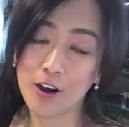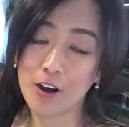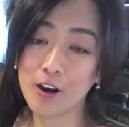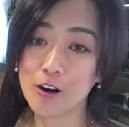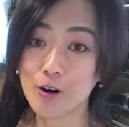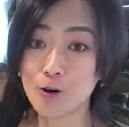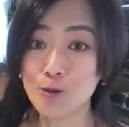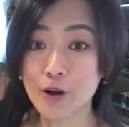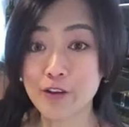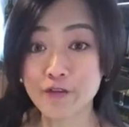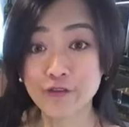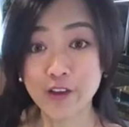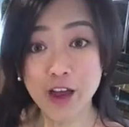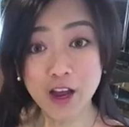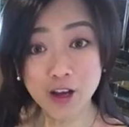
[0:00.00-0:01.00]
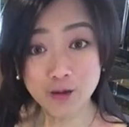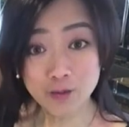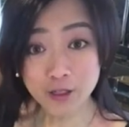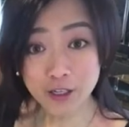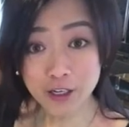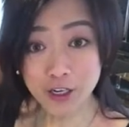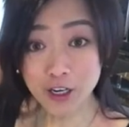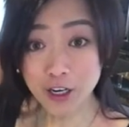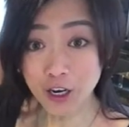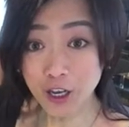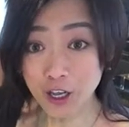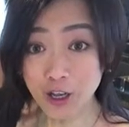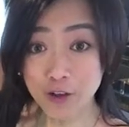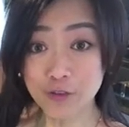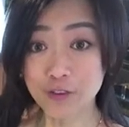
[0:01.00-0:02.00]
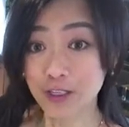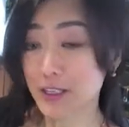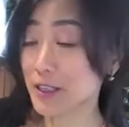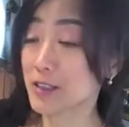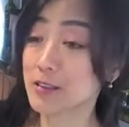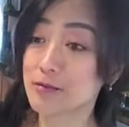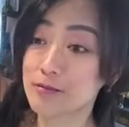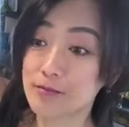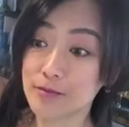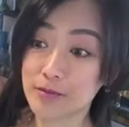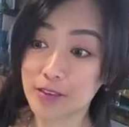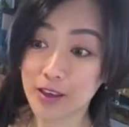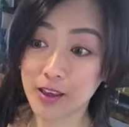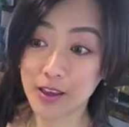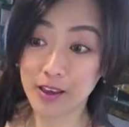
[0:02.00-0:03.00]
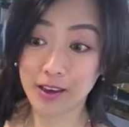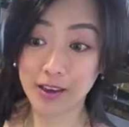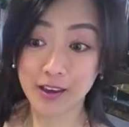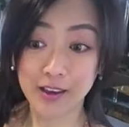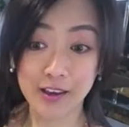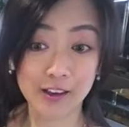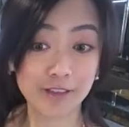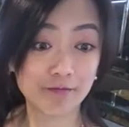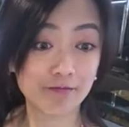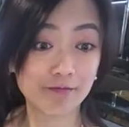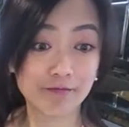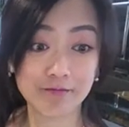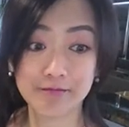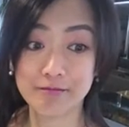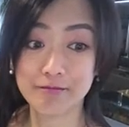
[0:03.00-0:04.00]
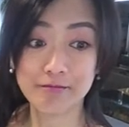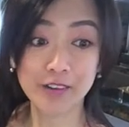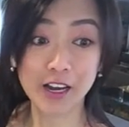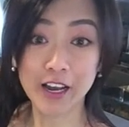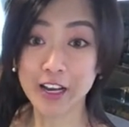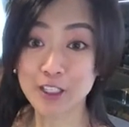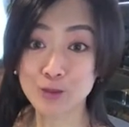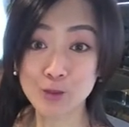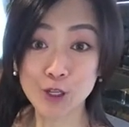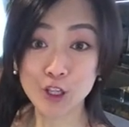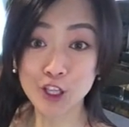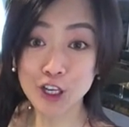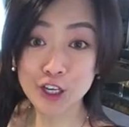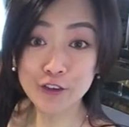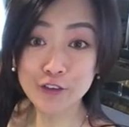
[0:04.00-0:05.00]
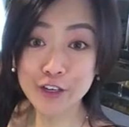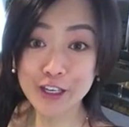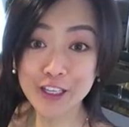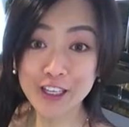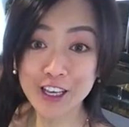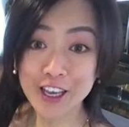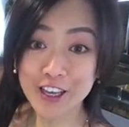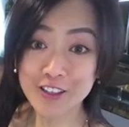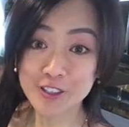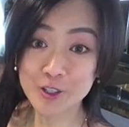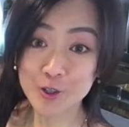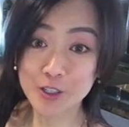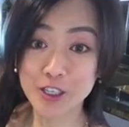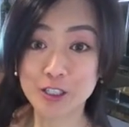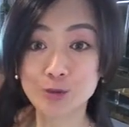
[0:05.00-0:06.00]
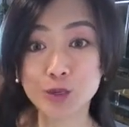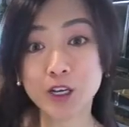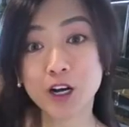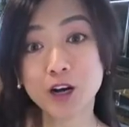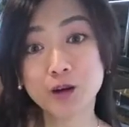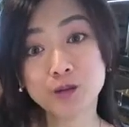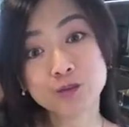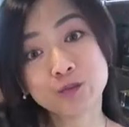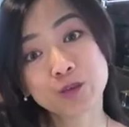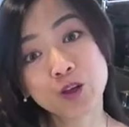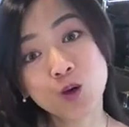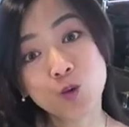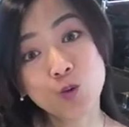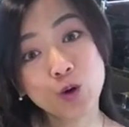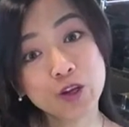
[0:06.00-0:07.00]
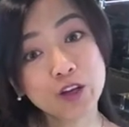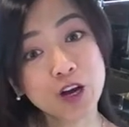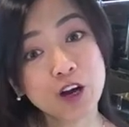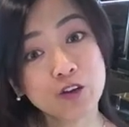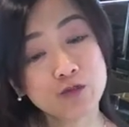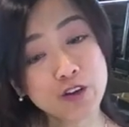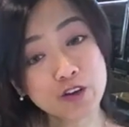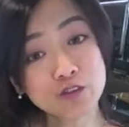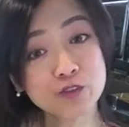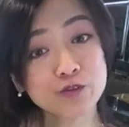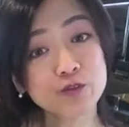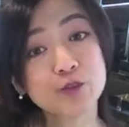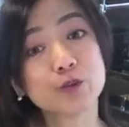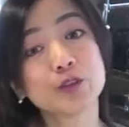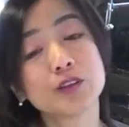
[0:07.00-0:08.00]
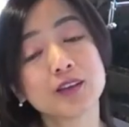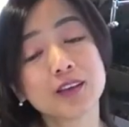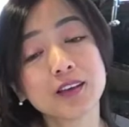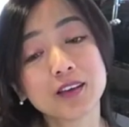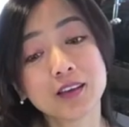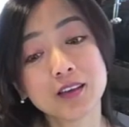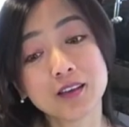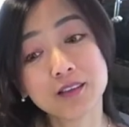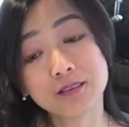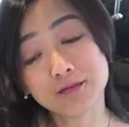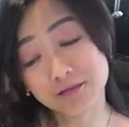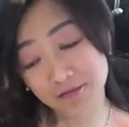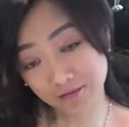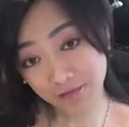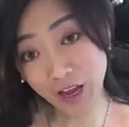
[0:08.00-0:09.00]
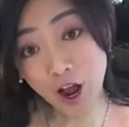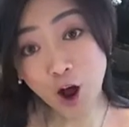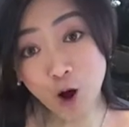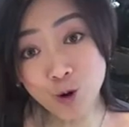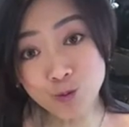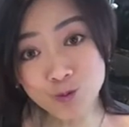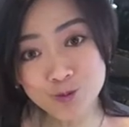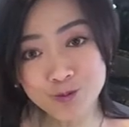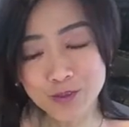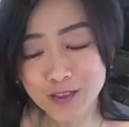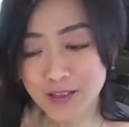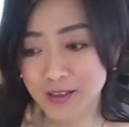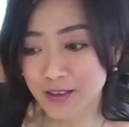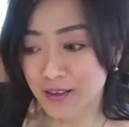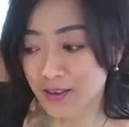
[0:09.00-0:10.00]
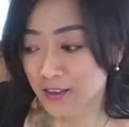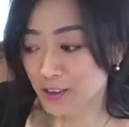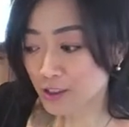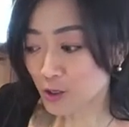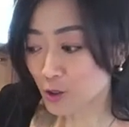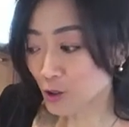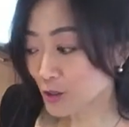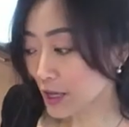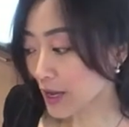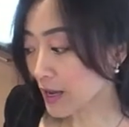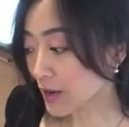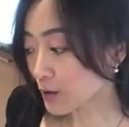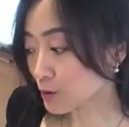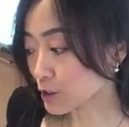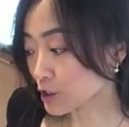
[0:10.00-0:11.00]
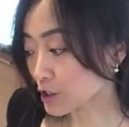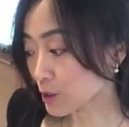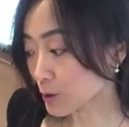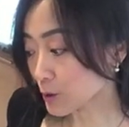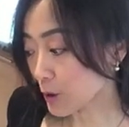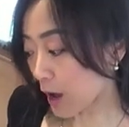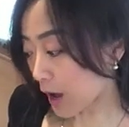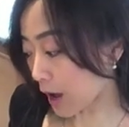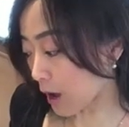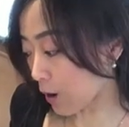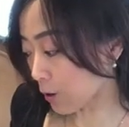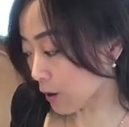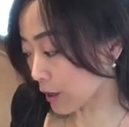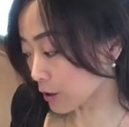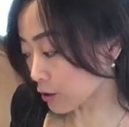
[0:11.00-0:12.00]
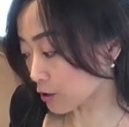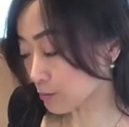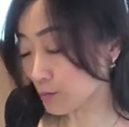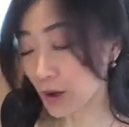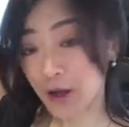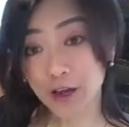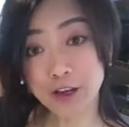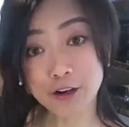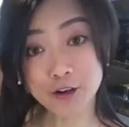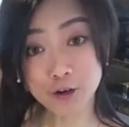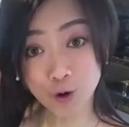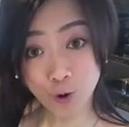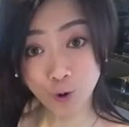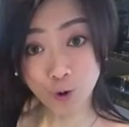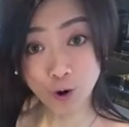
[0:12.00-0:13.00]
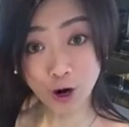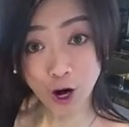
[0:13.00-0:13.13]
Oh, my family loves it, and my husband loves it, and so it has become one of our favorite food at home. So today I'm going to show you how I cook my low